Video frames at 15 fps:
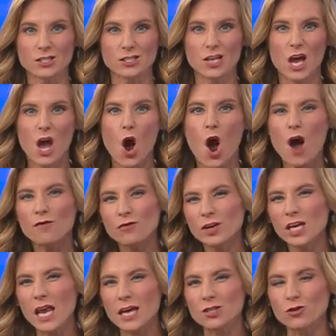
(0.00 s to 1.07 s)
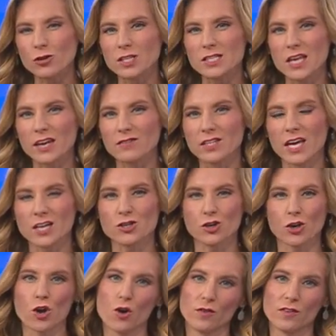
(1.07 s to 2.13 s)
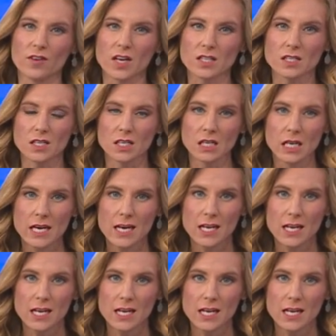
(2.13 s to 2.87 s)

is offering an extra incentive to get your COVID vaccine.